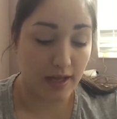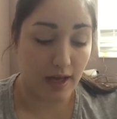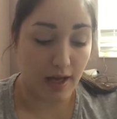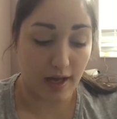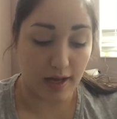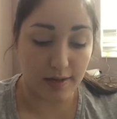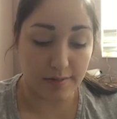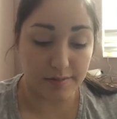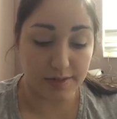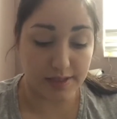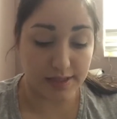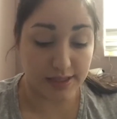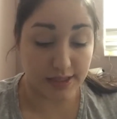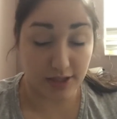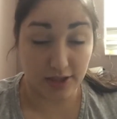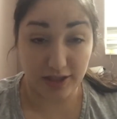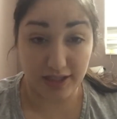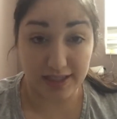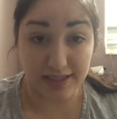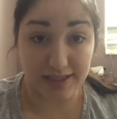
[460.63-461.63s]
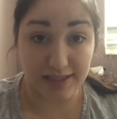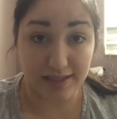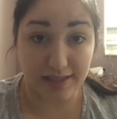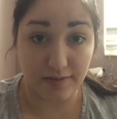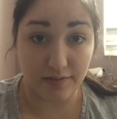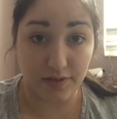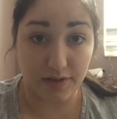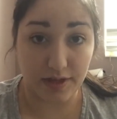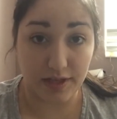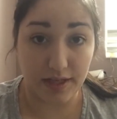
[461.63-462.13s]
It sterilizes
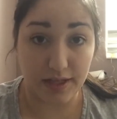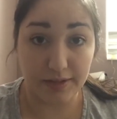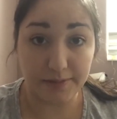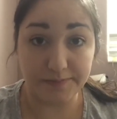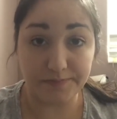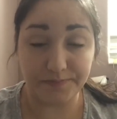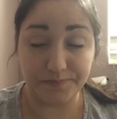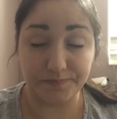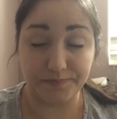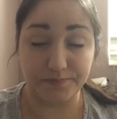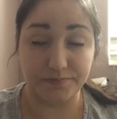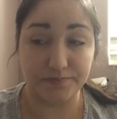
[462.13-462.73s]
everything,